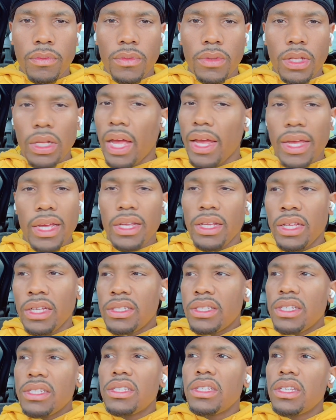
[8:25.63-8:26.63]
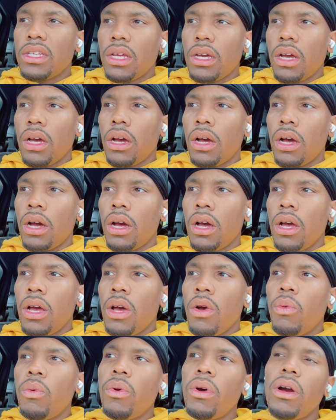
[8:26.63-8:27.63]
Like, this isn't
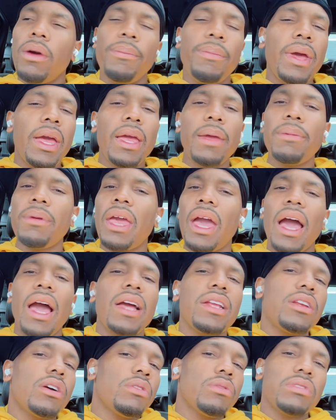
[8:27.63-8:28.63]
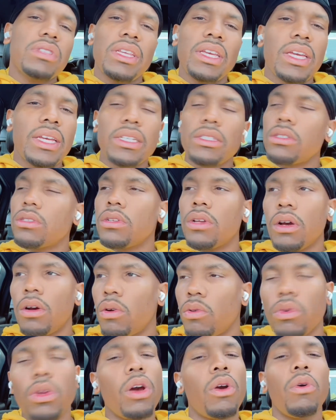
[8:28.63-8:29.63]
well, baby, I don't think it's
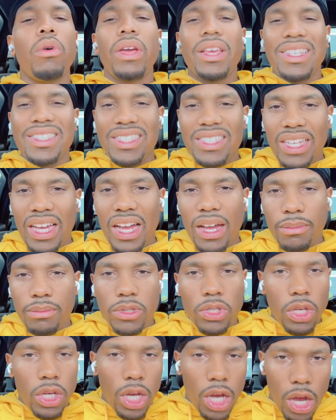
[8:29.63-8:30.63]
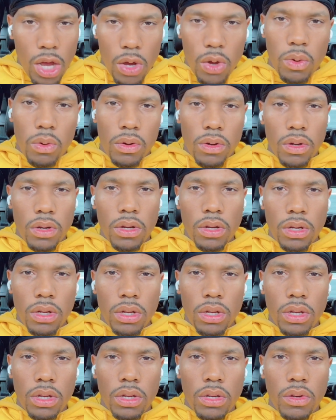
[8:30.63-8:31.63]
no, it's time to go.
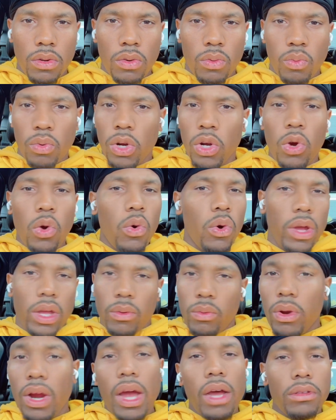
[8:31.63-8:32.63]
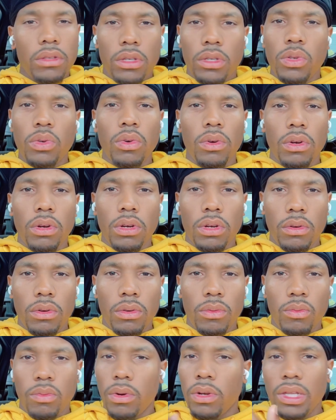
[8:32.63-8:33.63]
We're going, we're out the door,
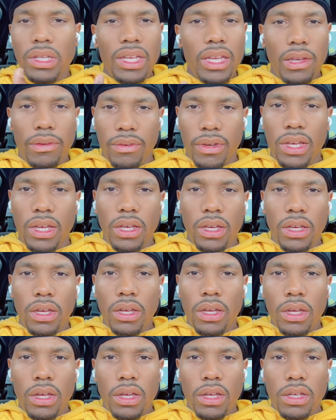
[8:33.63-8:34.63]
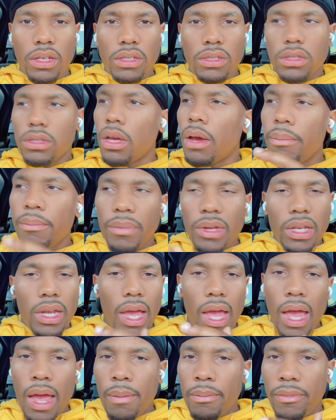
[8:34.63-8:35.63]
we're leaving. Something in the
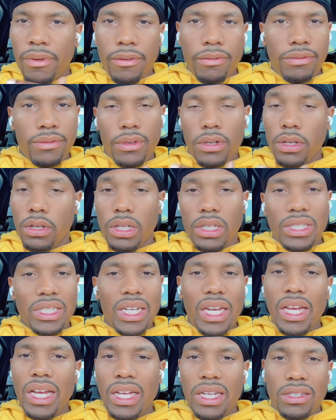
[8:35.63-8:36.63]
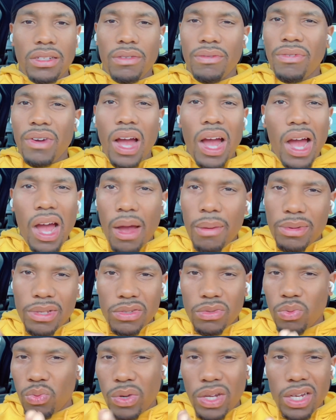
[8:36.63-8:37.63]
atmosphere done changed. The vibe is
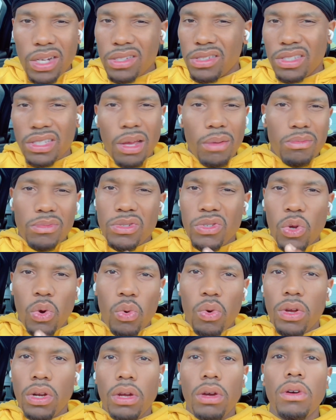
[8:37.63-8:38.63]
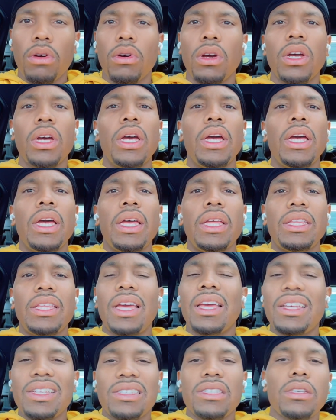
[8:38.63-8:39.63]
weird. Something's going on that
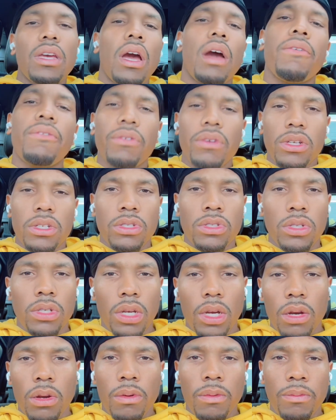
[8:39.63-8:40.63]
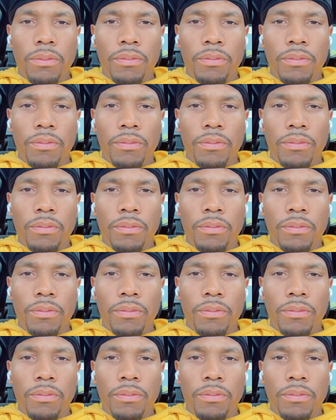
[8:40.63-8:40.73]
it's time for us to go.